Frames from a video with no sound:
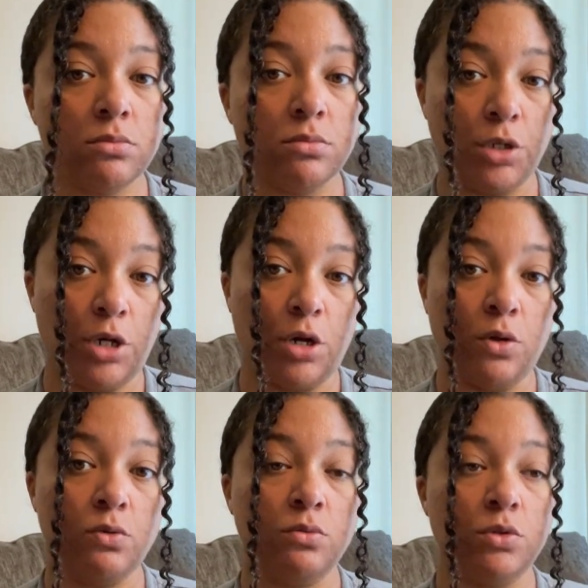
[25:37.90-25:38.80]
you
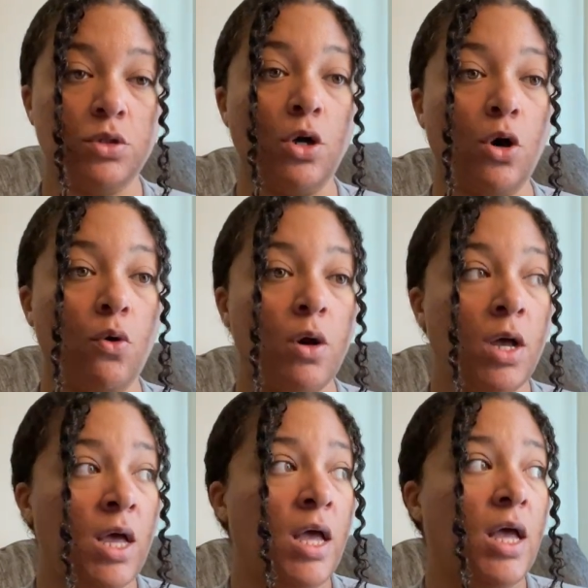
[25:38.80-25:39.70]
know so
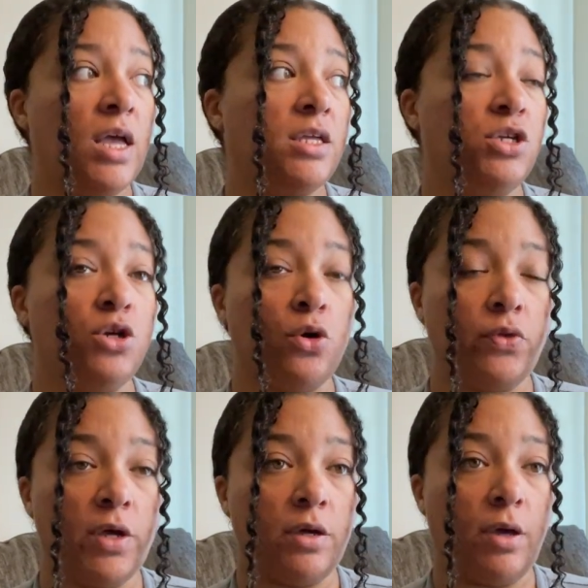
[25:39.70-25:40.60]
you know
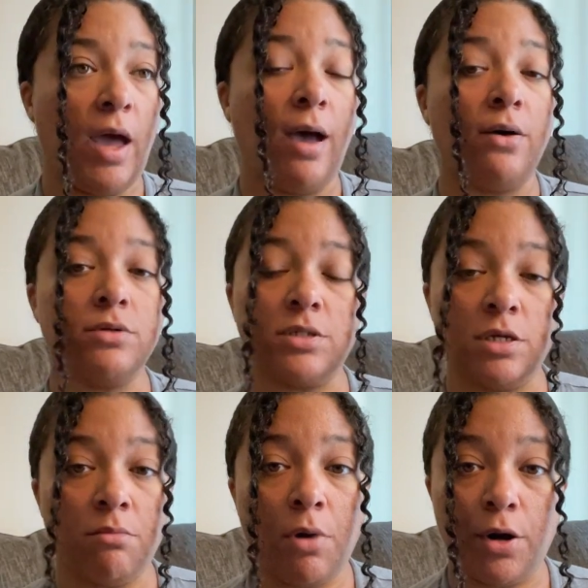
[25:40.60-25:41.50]
the
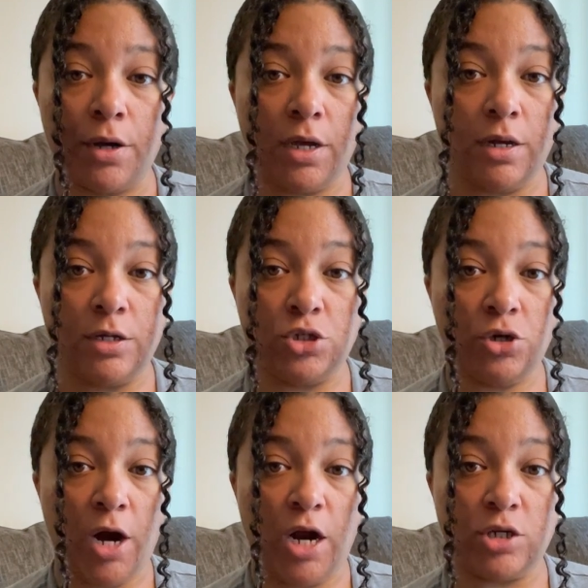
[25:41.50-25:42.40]
housing market is
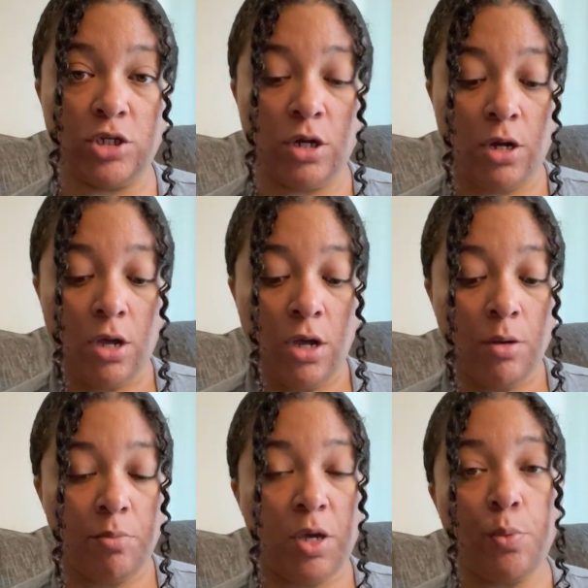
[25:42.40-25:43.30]
trash
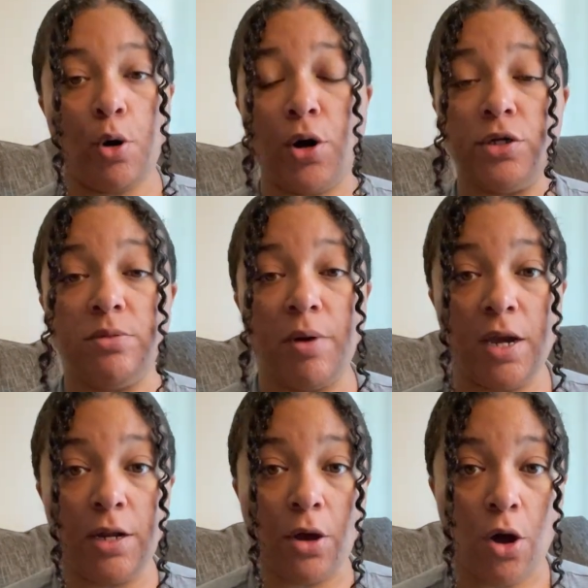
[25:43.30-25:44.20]
people are
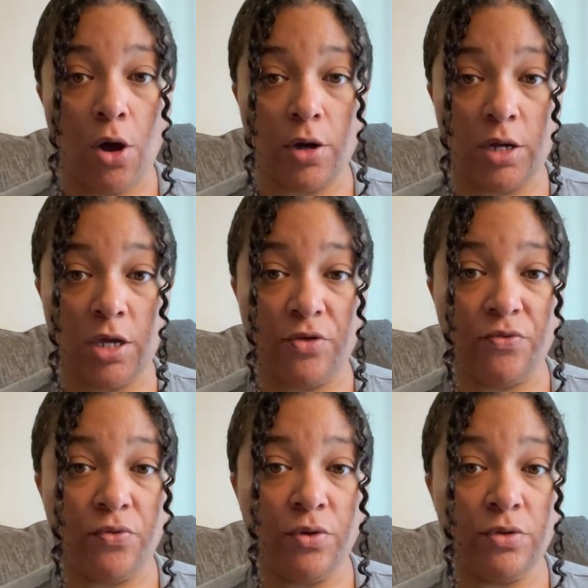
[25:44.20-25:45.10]
debating on if
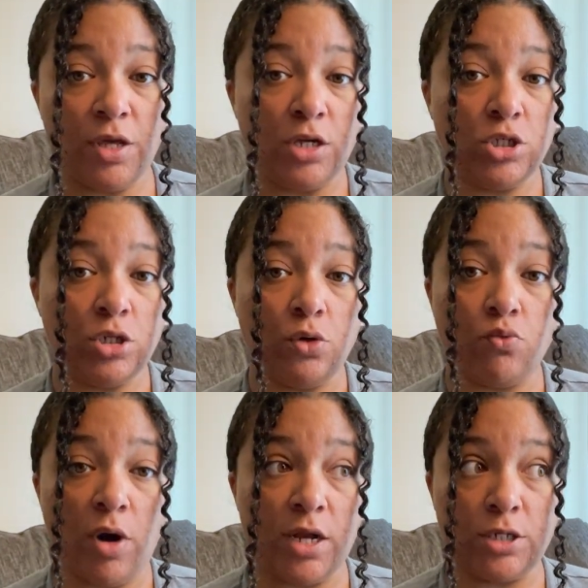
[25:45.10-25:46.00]
they should
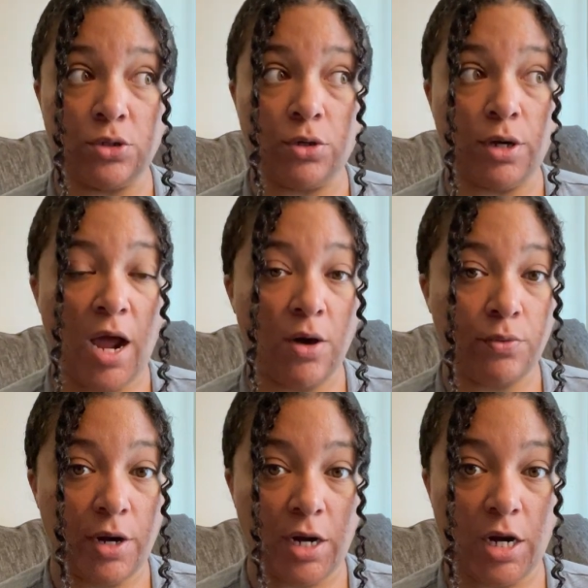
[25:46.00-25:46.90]
rent or not
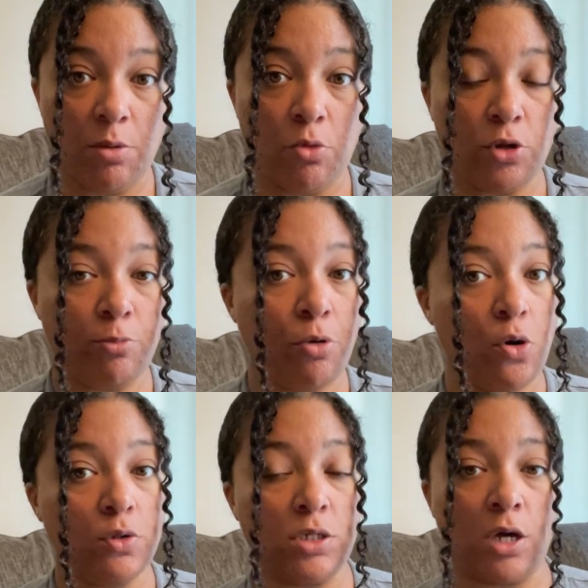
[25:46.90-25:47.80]
rent anymore the
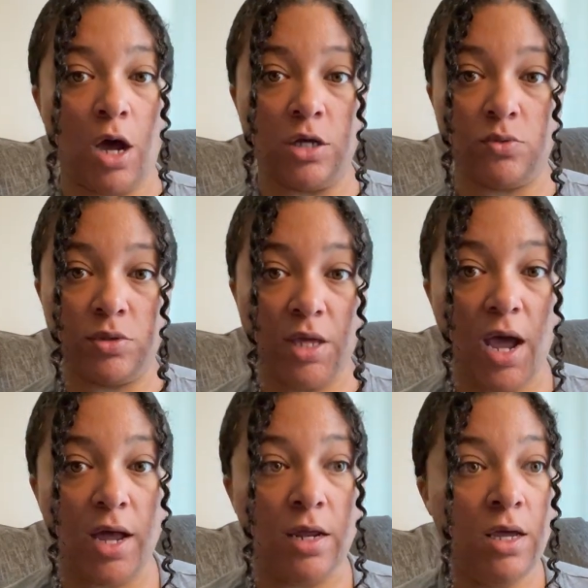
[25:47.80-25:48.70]
pros and cons with
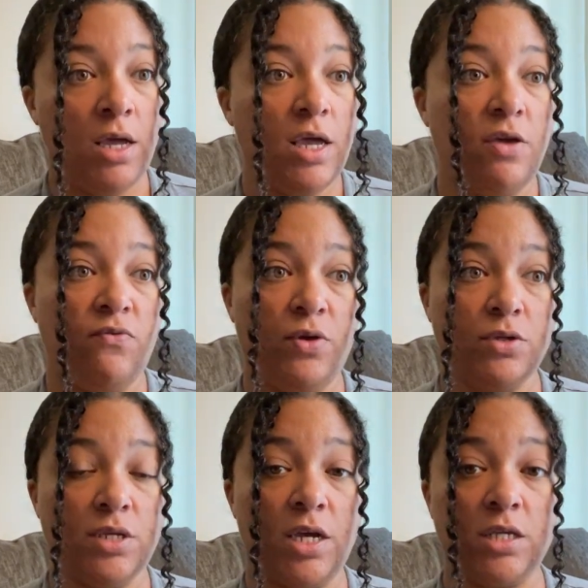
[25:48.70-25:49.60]
that it feels
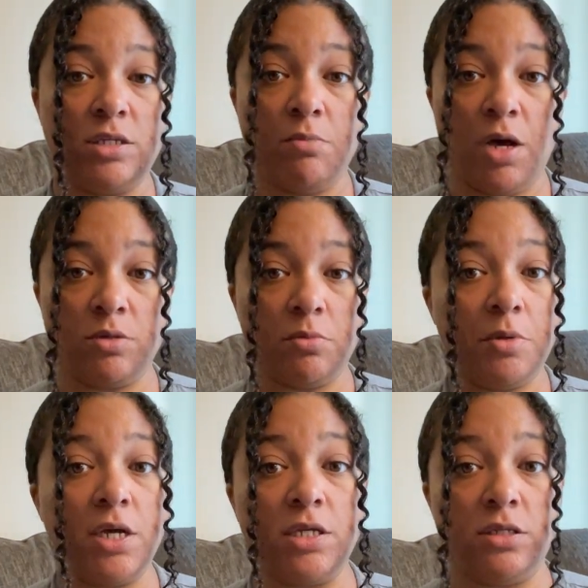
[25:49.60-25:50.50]
like it's impossible
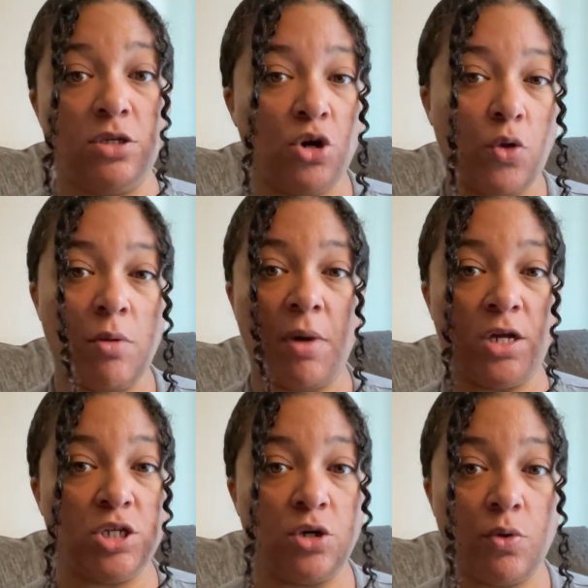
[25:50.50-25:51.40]
because you know in my
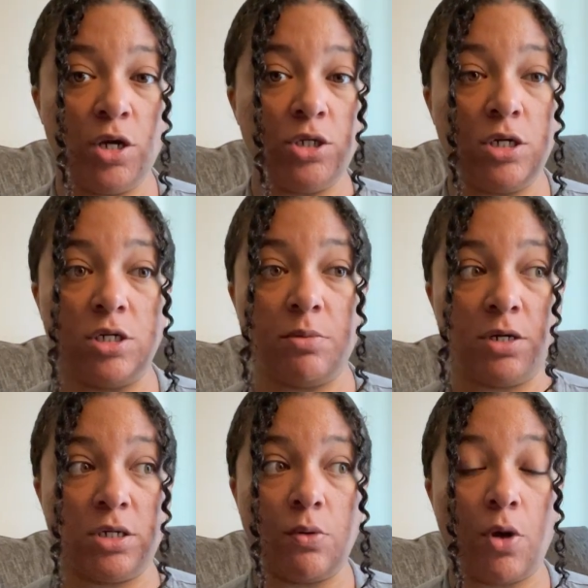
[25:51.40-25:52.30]
generation
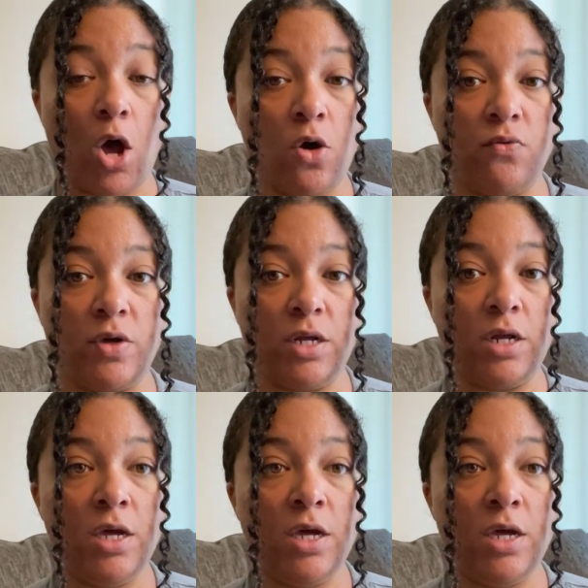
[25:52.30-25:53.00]
especially with covid